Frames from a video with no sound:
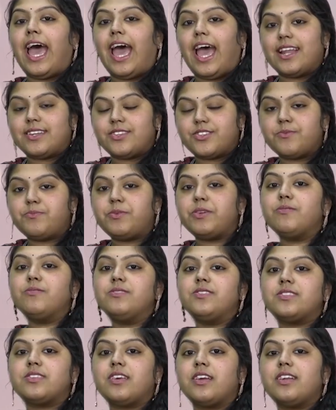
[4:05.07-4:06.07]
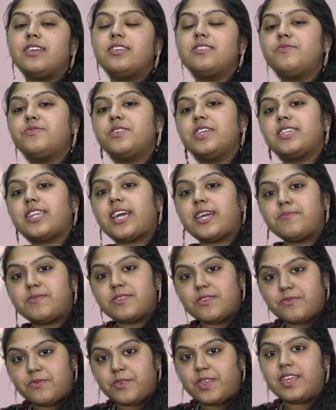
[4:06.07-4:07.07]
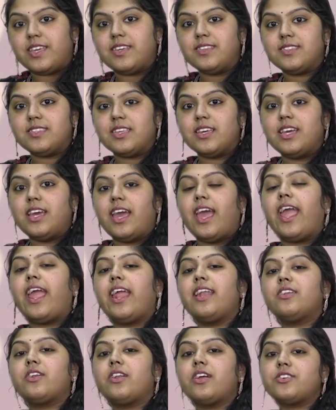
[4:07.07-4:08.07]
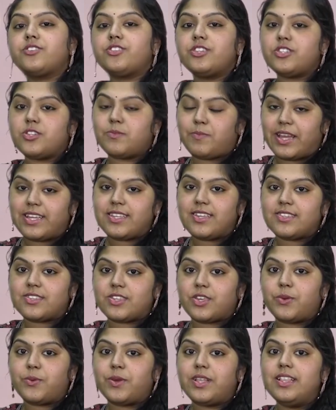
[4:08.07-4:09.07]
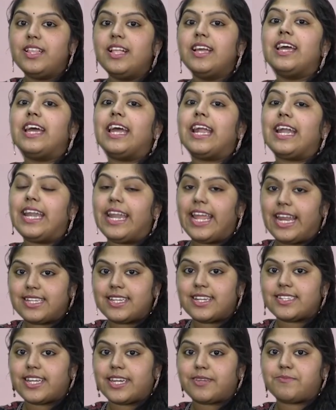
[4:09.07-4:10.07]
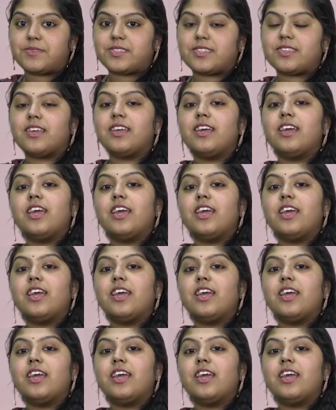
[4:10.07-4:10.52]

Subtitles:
attributes, different types of keys, introduction to MySQL, data types.